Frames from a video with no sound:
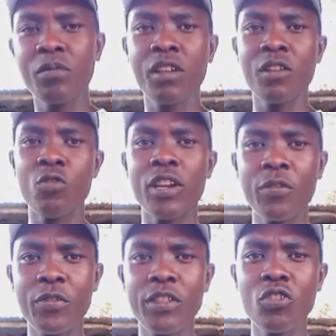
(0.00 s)
you are
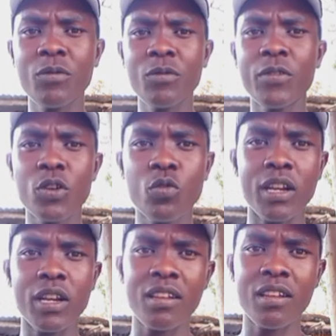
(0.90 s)
feeding your animal very well.
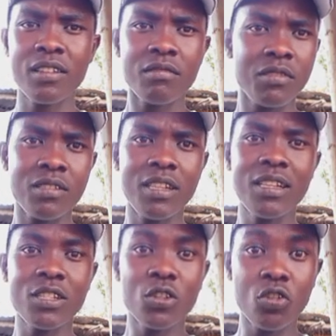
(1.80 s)
There is
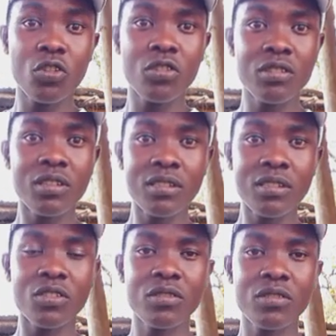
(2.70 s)
no reason
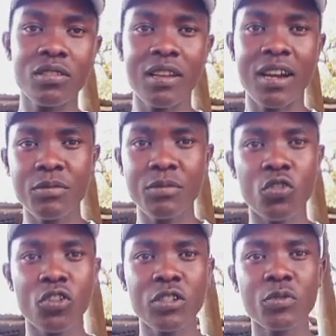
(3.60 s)
the animal will not
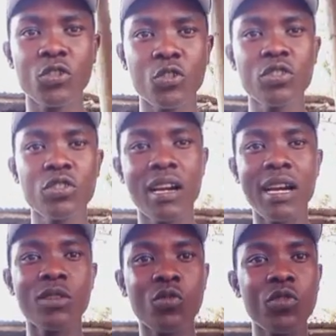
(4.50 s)
produce high
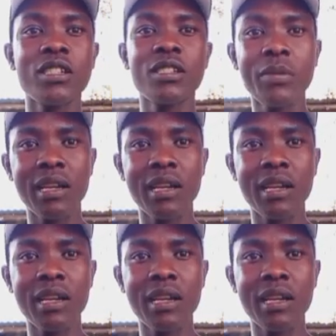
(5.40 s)
quality milk.